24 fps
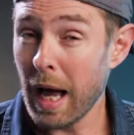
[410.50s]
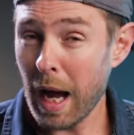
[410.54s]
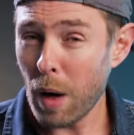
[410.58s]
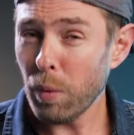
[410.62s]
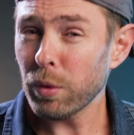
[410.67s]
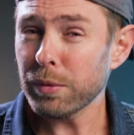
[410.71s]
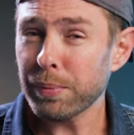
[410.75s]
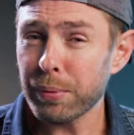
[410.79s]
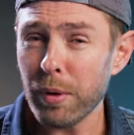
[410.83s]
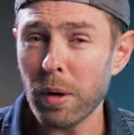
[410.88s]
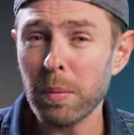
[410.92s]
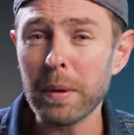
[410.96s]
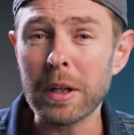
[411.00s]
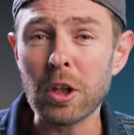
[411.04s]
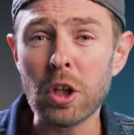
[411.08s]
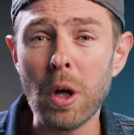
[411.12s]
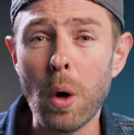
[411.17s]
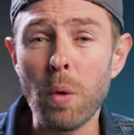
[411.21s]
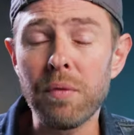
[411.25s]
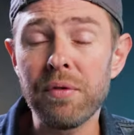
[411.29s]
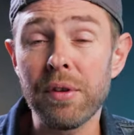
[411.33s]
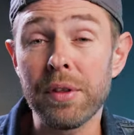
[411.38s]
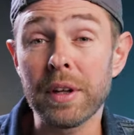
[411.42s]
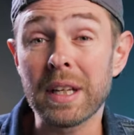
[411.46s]
I would probably
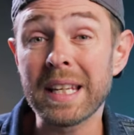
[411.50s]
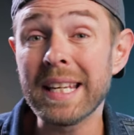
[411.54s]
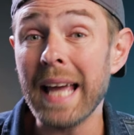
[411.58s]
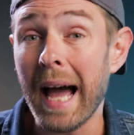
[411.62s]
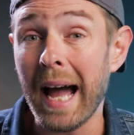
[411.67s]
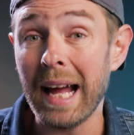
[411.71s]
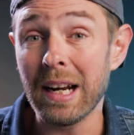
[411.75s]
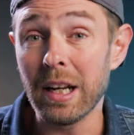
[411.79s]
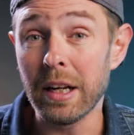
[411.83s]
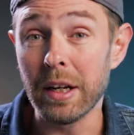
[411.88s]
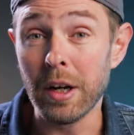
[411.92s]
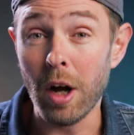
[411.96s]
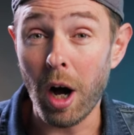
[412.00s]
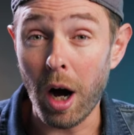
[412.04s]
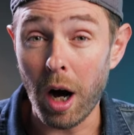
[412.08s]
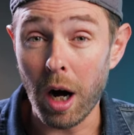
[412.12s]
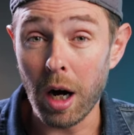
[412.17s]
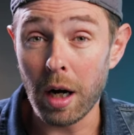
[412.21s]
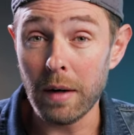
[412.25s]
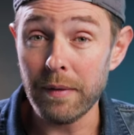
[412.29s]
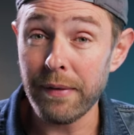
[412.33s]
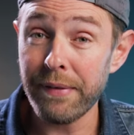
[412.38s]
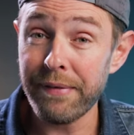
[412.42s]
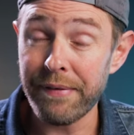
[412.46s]
go for the Canon
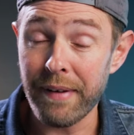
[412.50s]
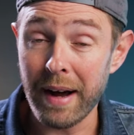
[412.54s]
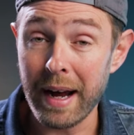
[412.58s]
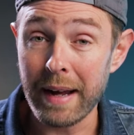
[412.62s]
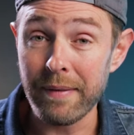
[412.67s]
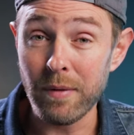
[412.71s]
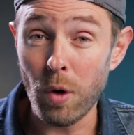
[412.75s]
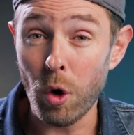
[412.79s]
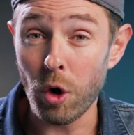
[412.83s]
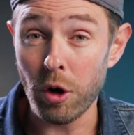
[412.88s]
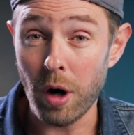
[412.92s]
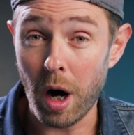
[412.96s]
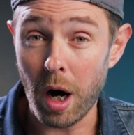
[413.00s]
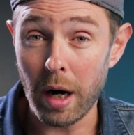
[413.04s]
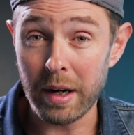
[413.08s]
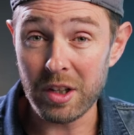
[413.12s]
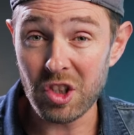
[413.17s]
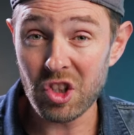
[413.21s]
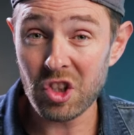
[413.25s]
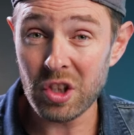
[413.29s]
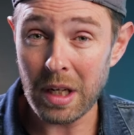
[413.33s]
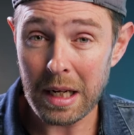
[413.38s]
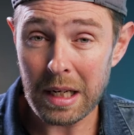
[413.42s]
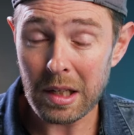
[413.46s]
R5 or
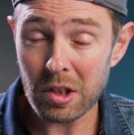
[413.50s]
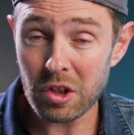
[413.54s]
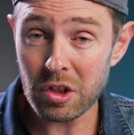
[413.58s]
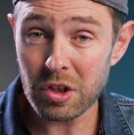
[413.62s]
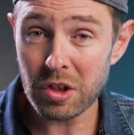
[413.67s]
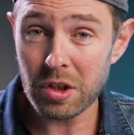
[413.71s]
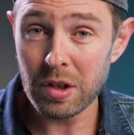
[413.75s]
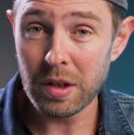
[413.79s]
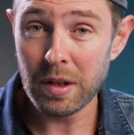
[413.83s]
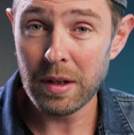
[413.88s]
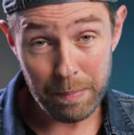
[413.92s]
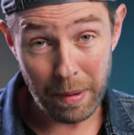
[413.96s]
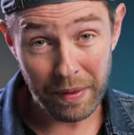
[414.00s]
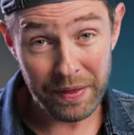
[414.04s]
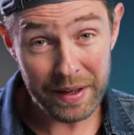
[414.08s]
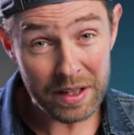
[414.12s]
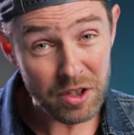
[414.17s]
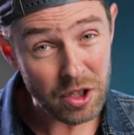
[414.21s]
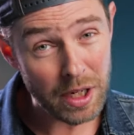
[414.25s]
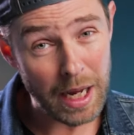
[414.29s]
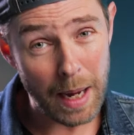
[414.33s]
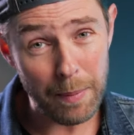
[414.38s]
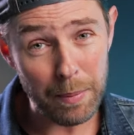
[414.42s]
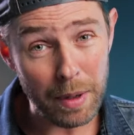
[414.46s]
R6. But these
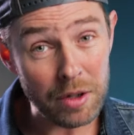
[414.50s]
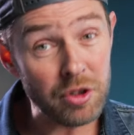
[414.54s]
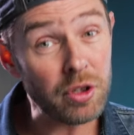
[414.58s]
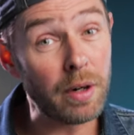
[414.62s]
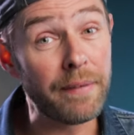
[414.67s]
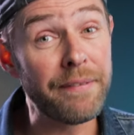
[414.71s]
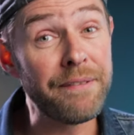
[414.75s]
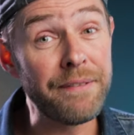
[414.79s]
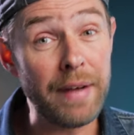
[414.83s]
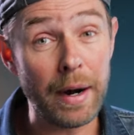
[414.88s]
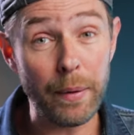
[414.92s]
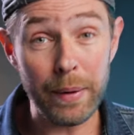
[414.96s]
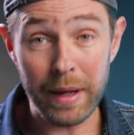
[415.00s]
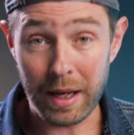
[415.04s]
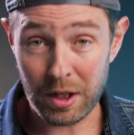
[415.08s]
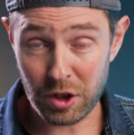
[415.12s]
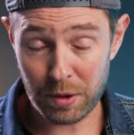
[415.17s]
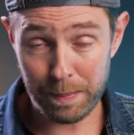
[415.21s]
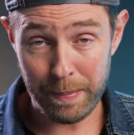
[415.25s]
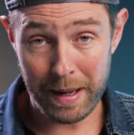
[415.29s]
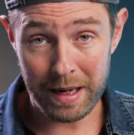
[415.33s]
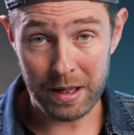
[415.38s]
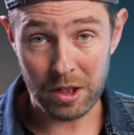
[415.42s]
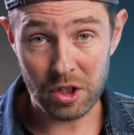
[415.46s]
cameras are very
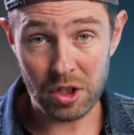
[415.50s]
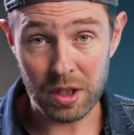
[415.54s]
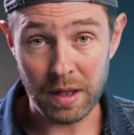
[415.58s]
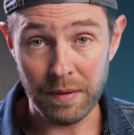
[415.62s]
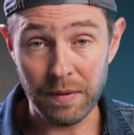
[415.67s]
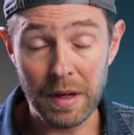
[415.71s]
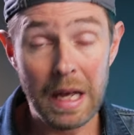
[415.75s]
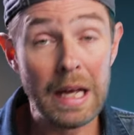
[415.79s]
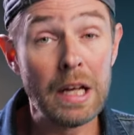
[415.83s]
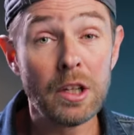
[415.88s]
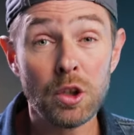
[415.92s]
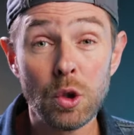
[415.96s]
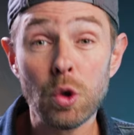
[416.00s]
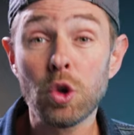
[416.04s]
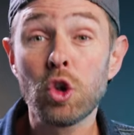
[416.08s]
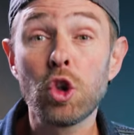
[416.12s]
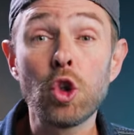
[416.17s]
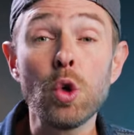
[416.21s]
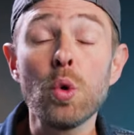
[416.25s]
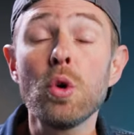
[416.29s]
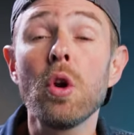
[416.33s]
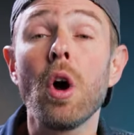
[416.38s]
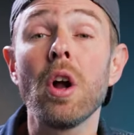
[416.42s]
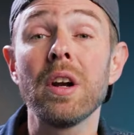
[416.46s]
expensive. You
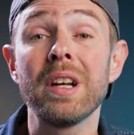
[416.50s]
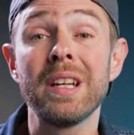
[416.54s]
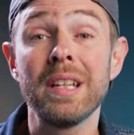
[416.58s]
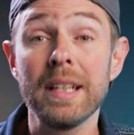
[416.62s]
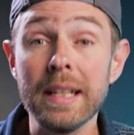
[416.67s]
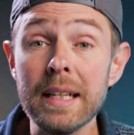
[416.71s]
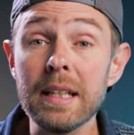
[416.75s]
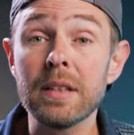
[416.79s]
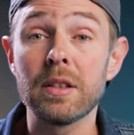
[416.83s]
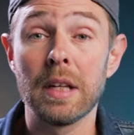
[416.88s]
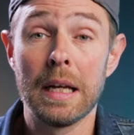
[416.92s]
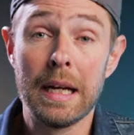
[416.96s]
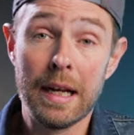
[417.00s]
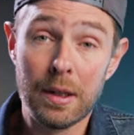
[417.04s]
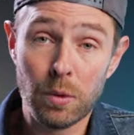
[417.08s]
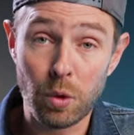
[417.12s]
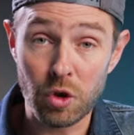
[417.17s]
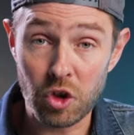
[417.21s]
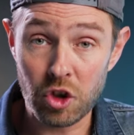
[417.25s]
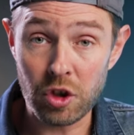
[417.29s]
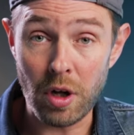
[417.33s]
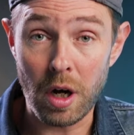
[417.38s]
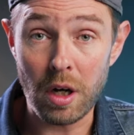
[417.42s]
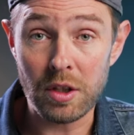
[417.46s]
do not need to
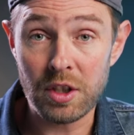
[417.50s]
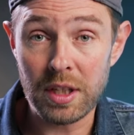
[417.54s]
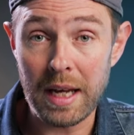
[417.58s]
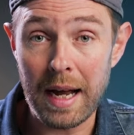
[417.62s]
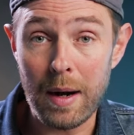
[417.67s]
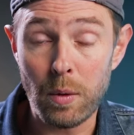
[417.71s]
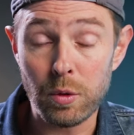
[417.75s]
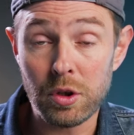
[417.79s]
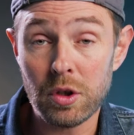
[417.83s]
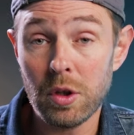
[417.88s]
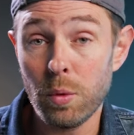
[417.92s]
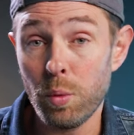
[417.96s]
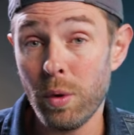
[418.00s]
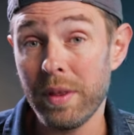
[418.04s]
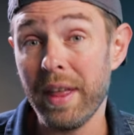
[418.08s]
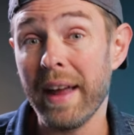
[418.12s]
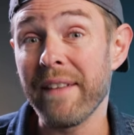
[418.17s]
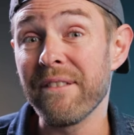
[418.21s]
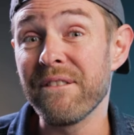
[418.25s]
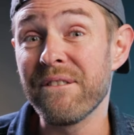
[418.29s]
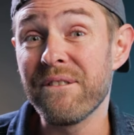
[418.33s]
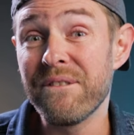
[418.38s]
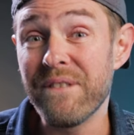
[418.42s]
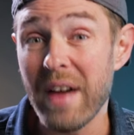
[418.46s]
start out with a
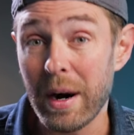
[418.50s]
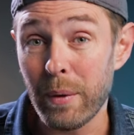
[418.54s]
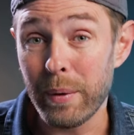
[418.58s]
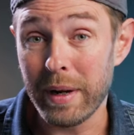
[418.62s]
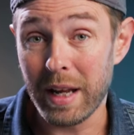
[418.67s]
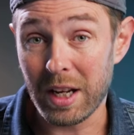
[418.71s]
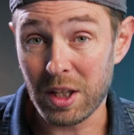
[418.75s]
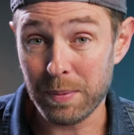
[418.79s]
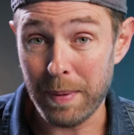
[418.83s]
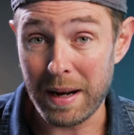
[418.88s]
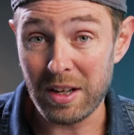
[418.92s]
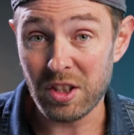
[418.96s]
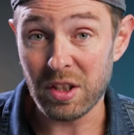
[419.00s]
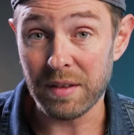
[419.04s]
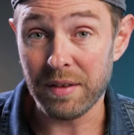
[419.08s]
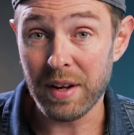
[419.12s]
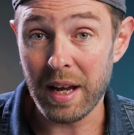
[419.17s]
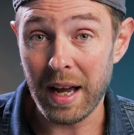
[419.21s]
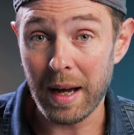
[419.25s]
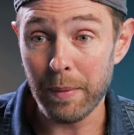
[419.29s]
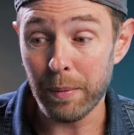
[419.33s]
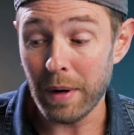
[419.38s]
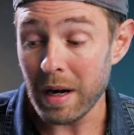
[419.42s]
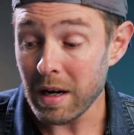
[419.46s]
very expensive
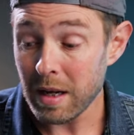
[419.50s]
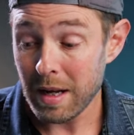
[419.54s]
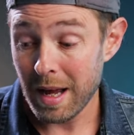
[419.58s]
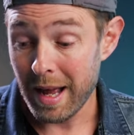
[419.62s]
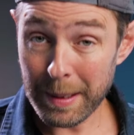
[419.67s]
camera.